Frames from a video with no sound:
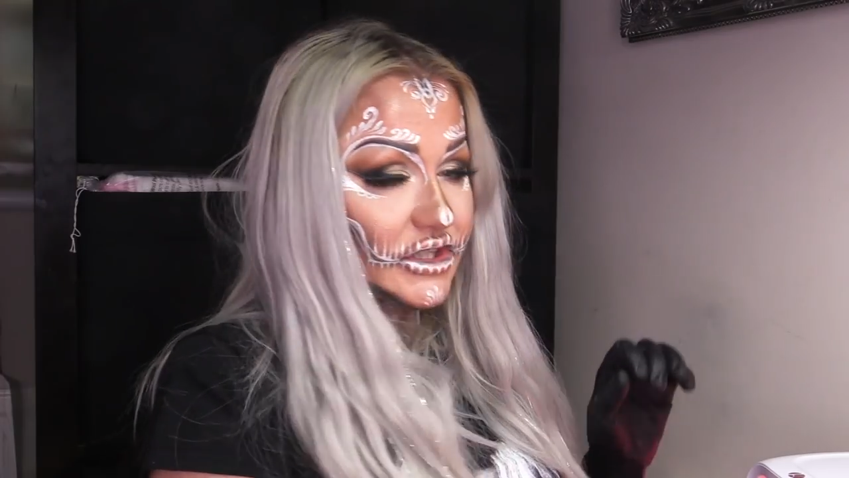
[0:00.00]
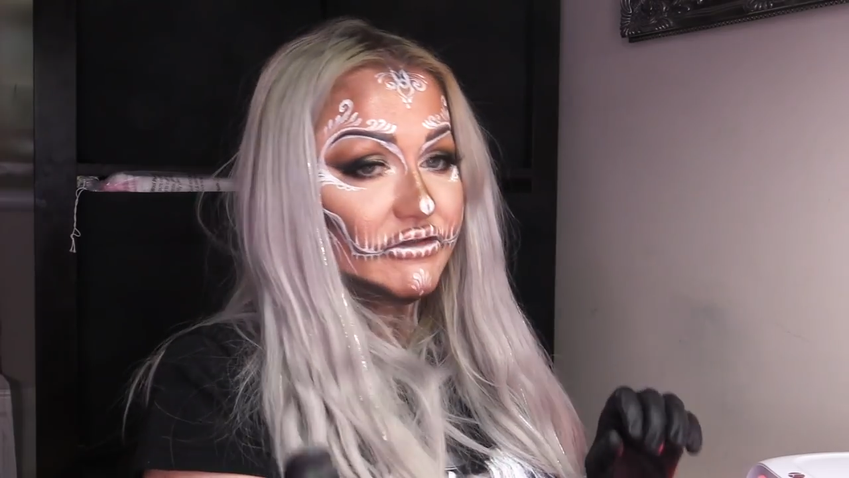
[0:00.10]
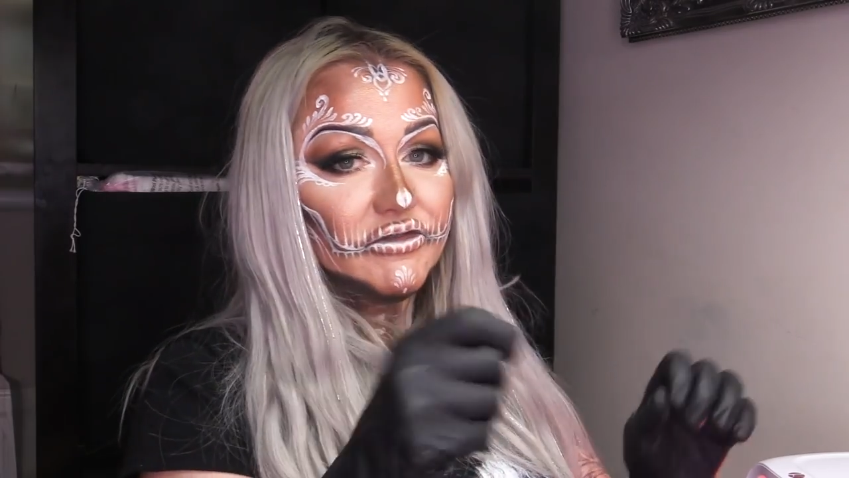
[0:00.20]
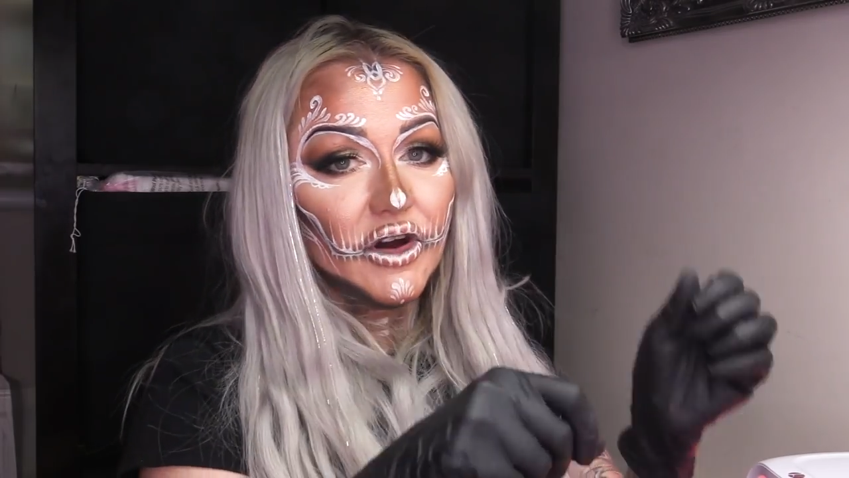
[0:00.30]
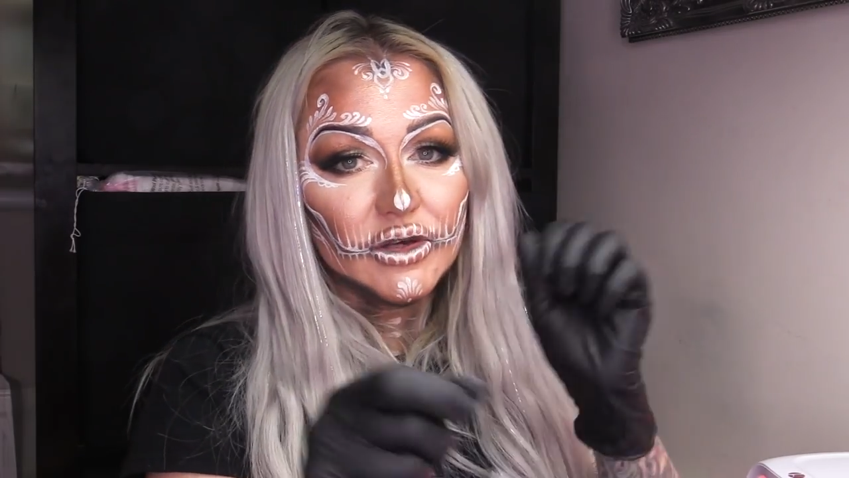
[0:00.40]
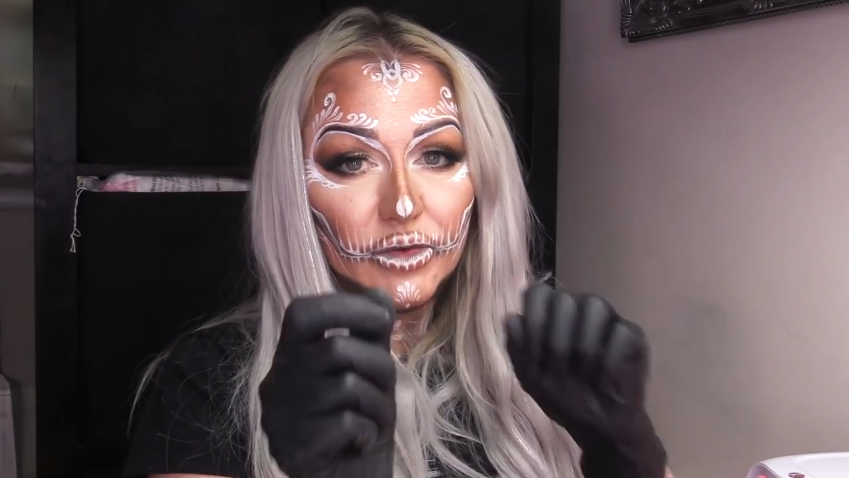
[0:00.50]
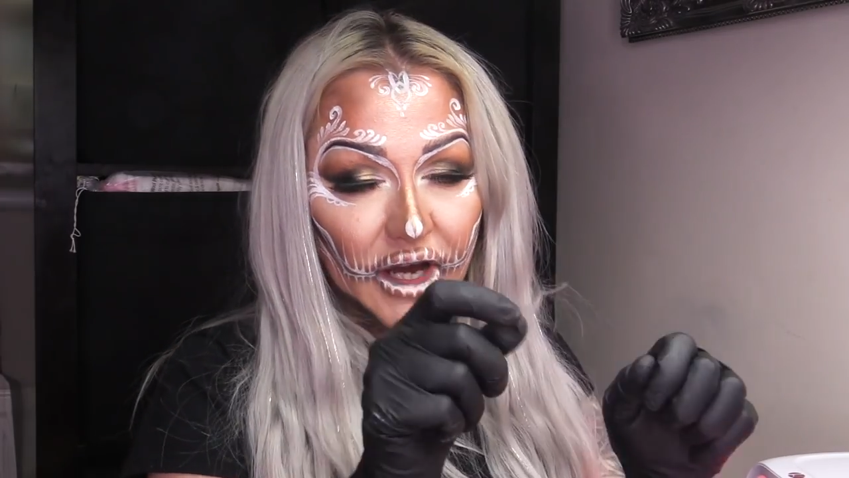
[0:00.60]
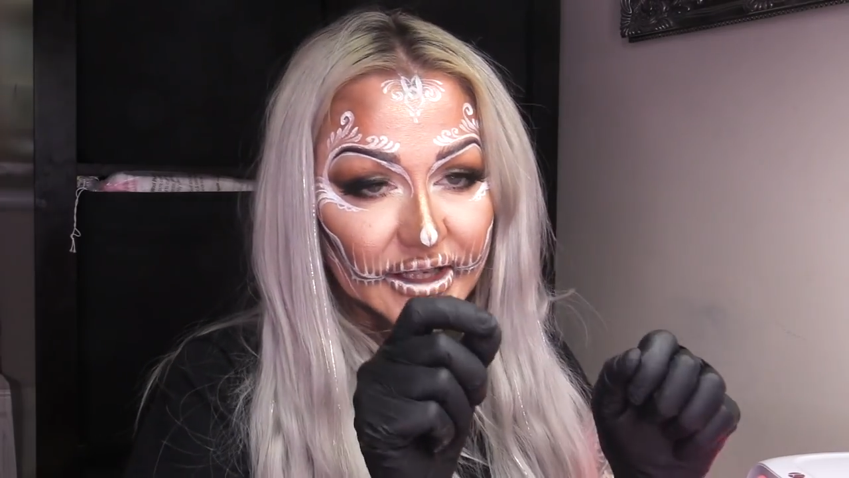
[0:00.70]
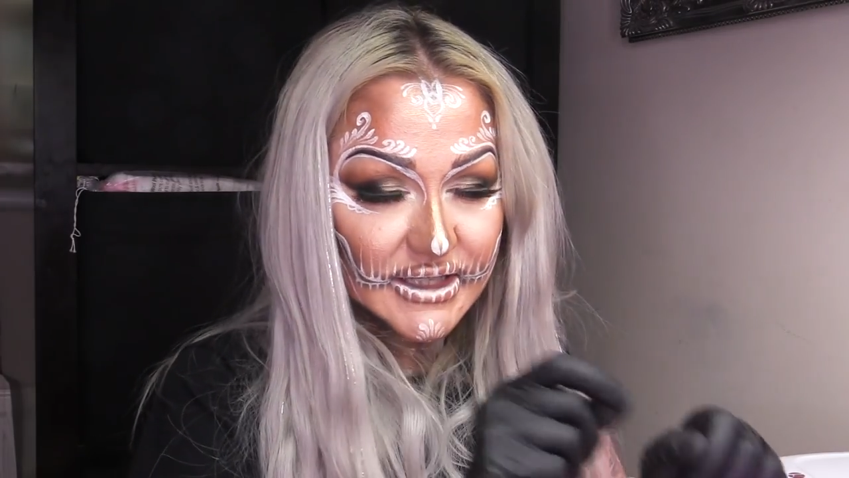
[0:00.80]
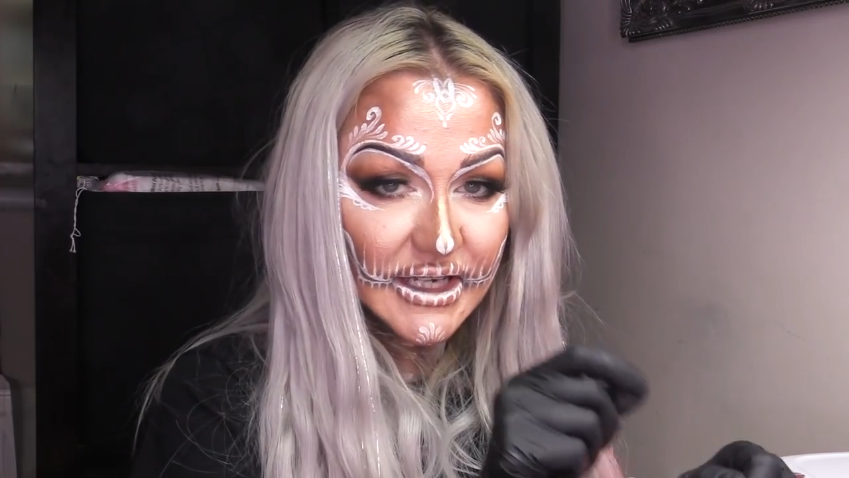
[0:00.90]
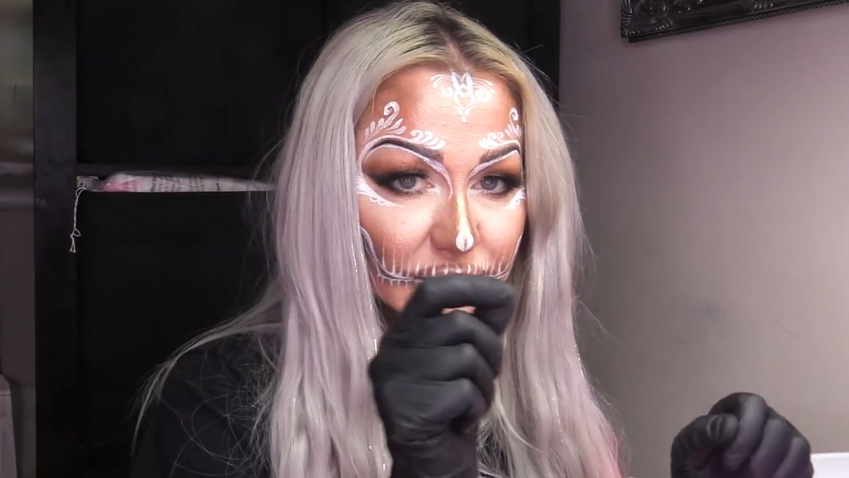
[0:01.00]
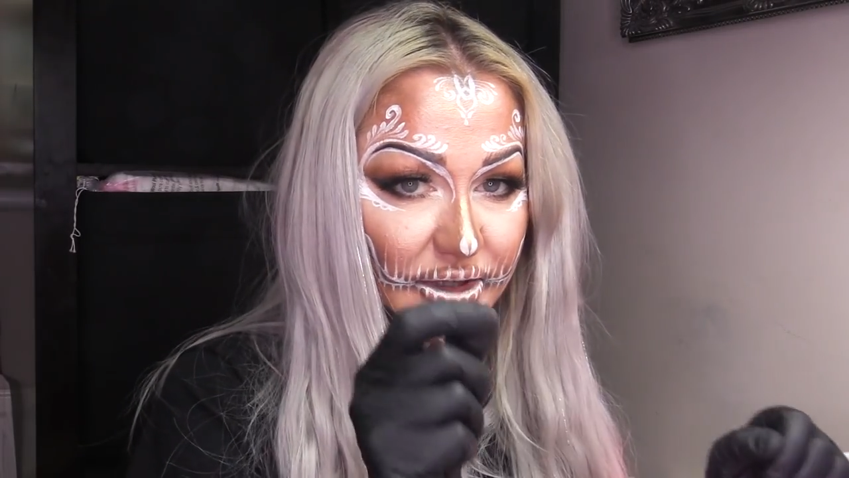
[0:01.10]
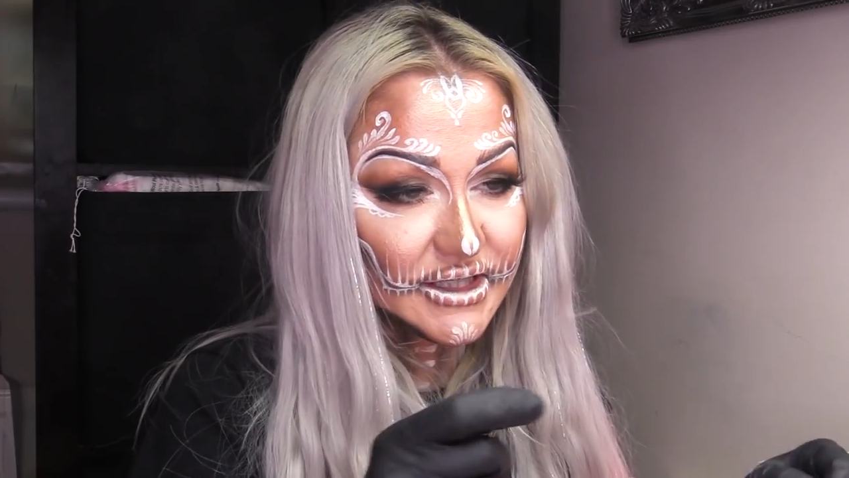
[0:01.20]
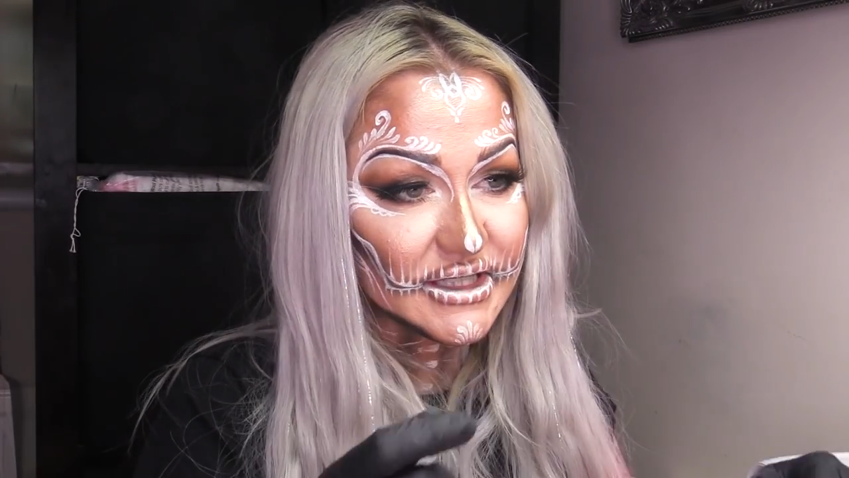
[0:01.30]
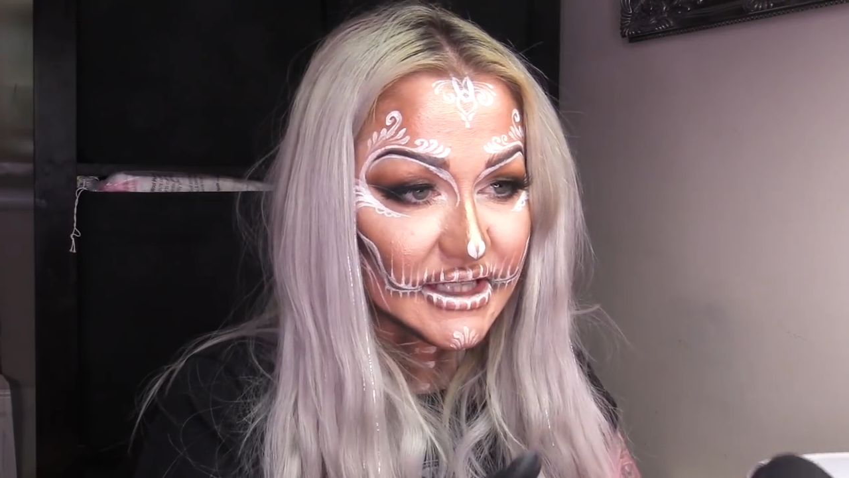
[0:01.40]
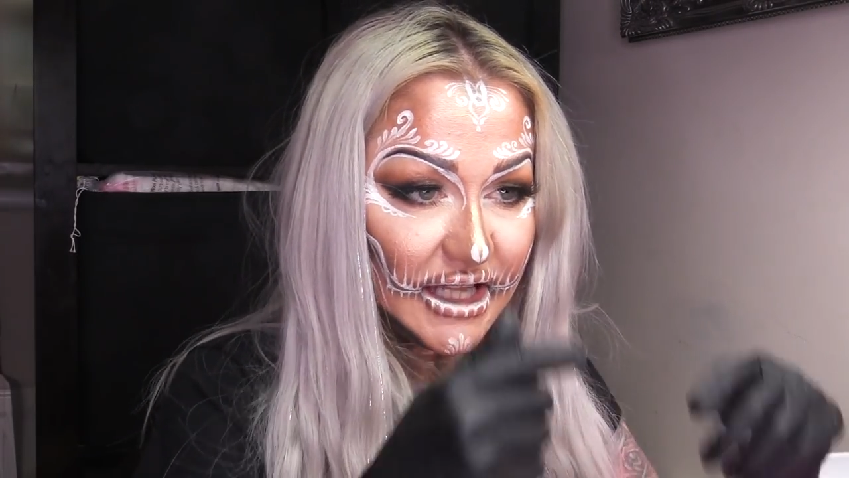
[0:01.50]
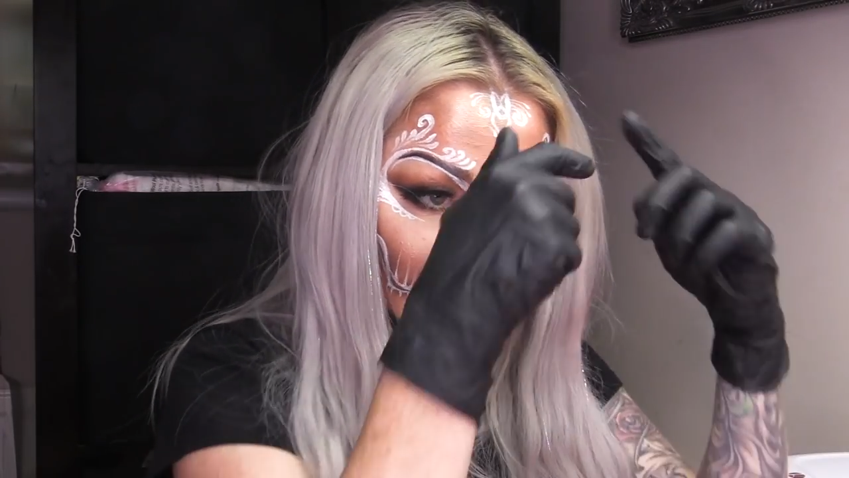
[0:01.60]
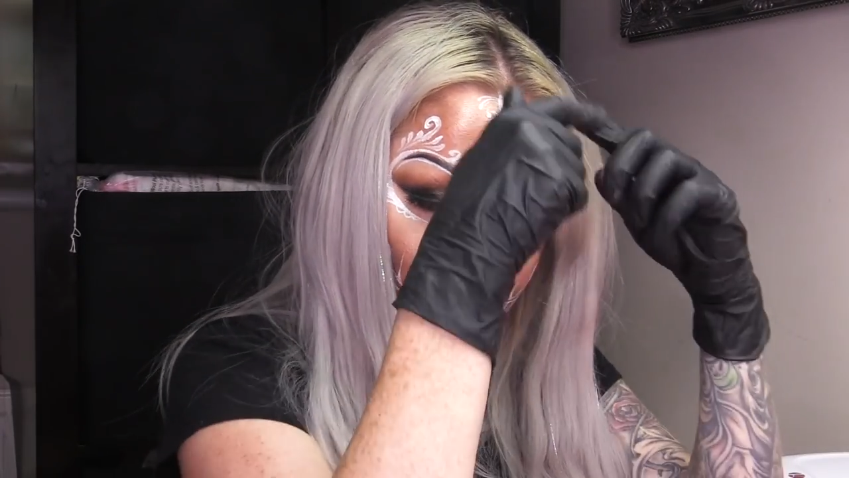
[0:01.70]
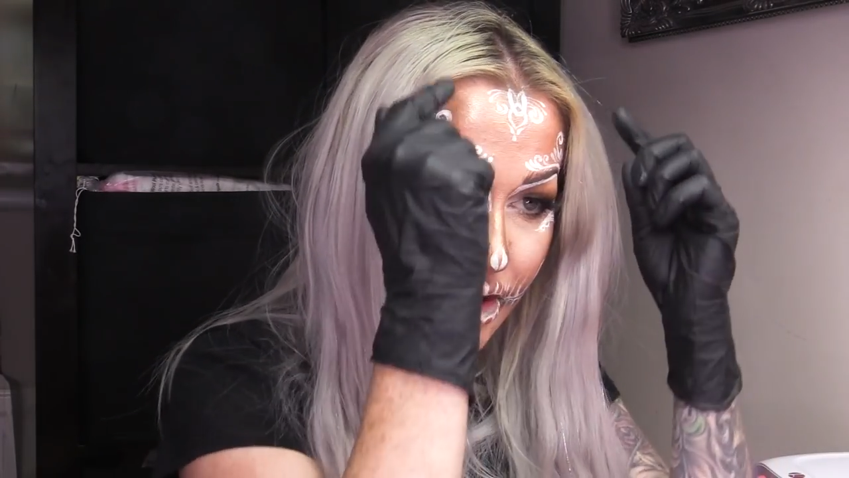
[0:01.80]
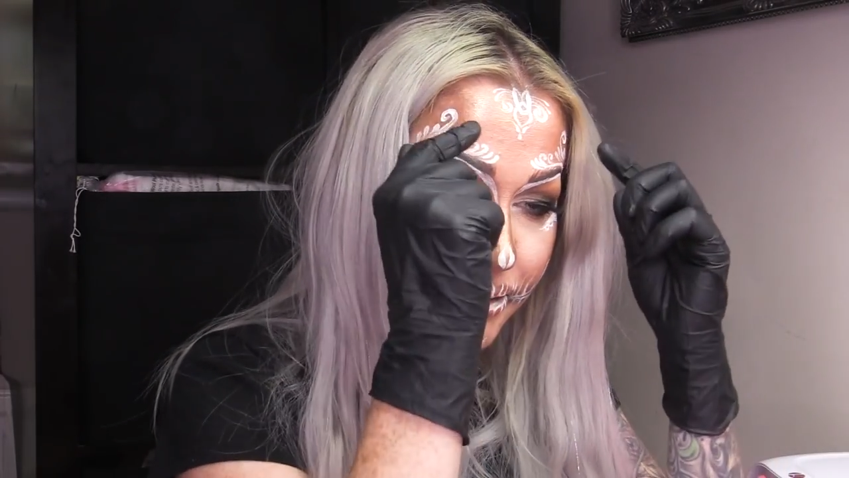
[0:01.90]
You can follow what I did when I did like
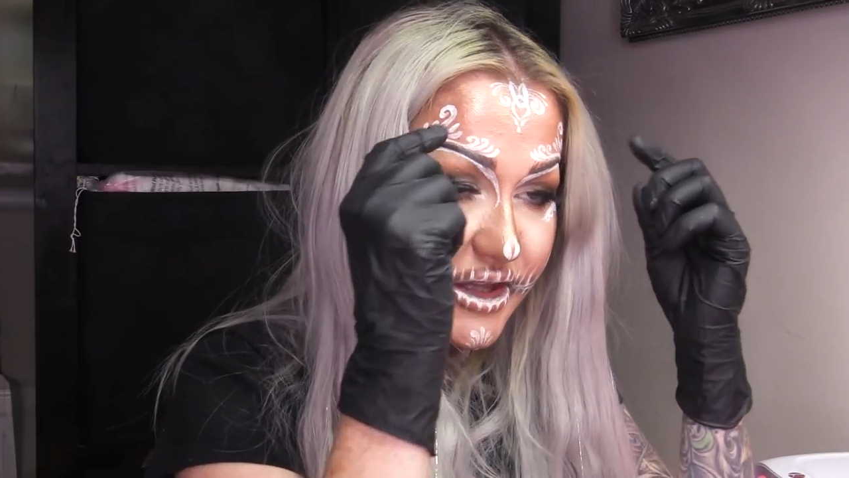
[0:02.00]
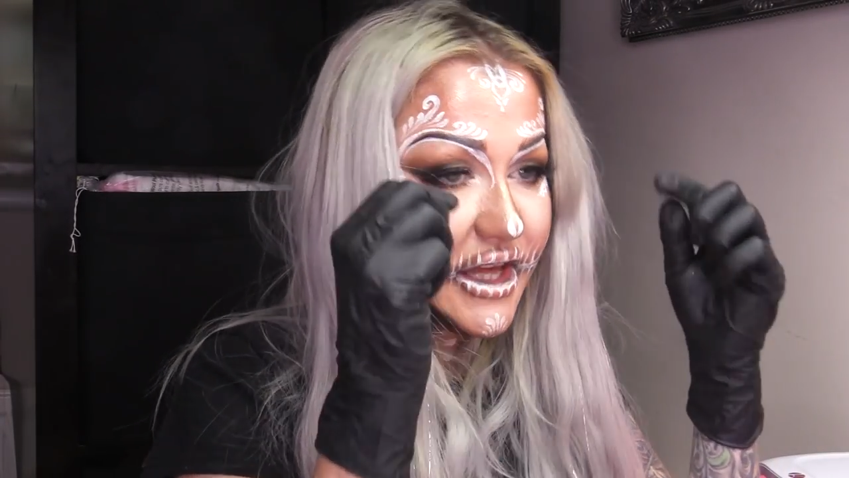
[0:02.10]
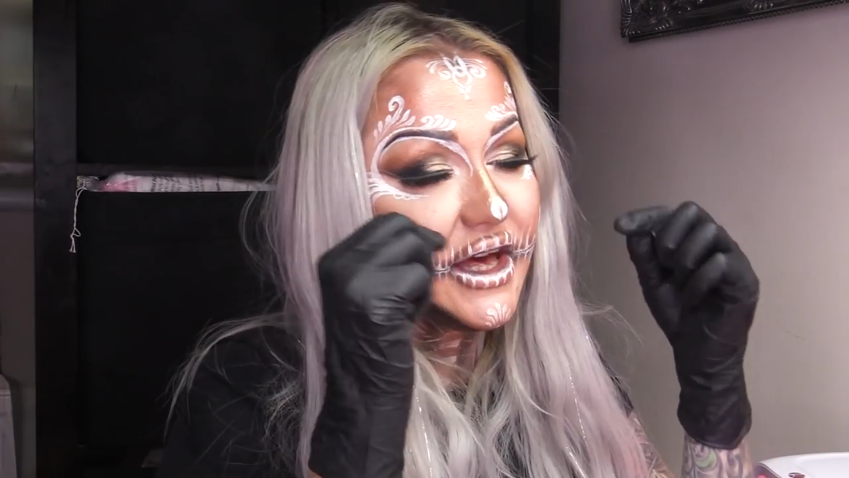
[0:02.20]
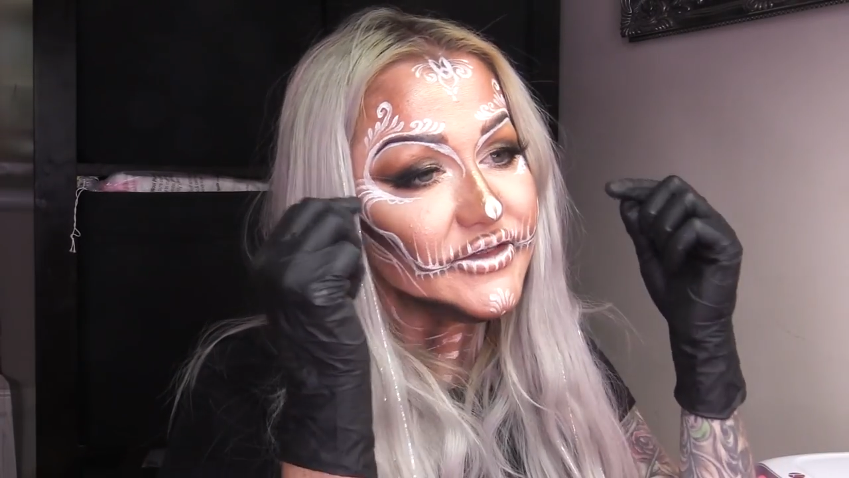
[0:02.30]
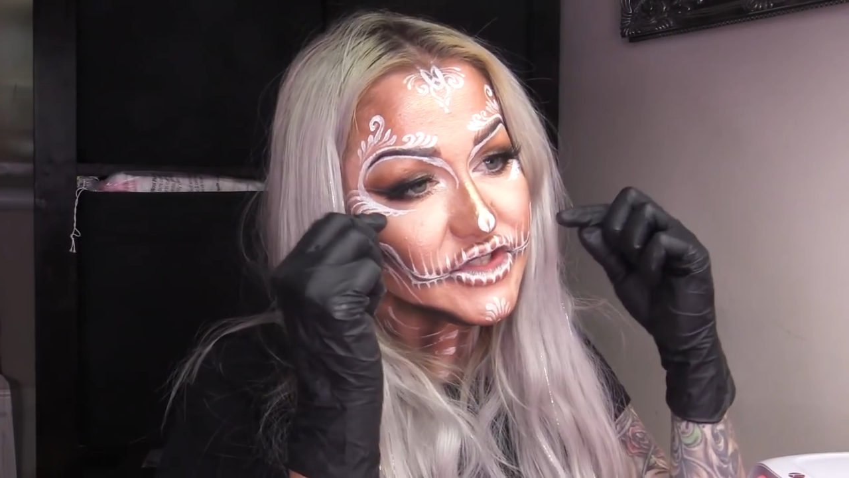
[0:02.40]
the top of the head,